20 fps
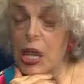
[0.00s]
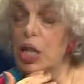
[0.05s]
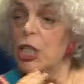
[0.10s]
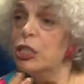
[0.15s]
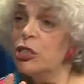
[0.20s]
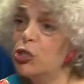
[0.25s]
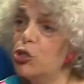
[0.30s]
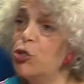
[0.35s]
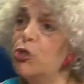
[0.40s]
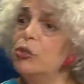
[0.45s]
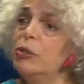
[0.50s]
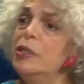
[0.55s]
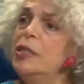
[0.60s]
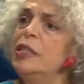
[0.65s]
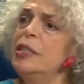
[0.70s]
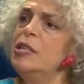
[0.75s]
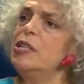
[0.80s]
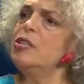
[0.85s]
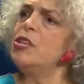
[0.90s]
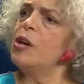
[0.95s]

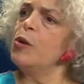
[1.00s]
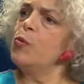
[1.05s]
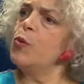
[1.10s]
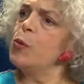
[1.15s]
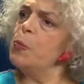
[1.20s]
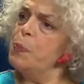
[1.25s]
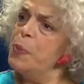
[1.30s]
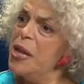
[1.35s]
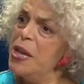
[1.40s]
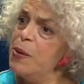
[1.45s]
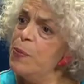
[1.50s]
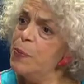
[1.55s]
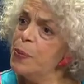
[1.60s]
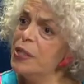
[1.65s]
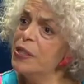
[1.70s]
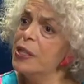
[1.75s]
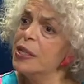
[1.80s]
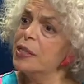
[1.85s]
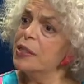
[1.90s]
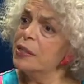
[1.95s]
Certainly, there were people
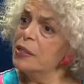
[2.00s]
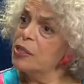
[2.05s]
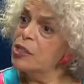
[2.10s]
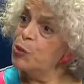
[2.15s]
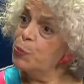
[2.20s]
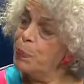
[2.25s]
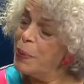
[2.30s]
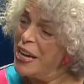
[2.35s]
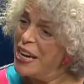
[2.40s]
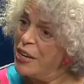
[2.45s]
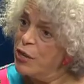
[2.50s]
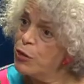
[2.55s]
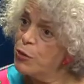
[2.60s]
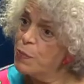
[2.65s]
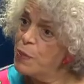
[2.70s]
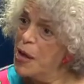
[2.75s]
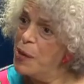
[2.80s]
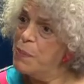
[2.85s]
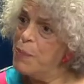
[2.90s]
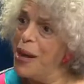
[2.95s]
that inspired
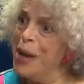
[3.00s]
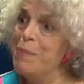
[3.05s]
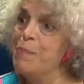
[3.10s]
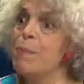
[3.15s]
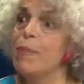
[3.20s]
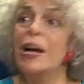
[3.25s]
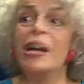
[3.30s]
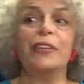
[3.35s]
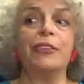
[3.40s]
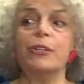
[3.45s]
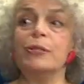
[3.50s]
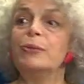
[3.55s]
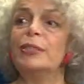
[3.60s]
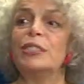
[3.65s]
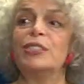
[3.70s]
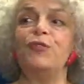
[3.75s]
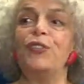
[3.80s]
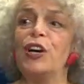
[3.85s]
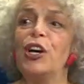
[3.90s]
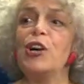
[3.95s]
me. My mother
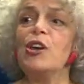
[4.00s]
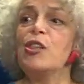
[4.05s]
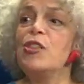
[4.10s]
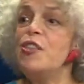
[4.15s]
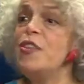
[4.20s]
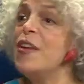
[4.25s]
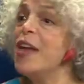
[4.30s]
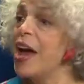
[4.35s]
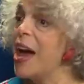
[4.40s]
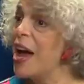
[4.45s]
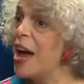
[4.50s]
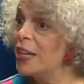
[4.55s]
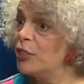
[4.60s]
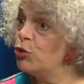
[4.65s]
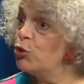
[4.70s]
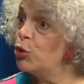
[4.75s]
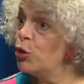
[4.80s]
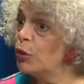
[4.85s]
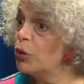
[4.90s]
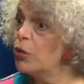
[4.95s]
was very
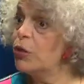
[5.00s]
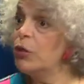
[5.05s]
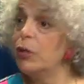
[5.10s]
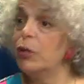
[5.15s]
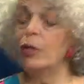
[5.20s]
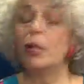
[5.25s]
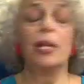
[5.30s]
theatrical.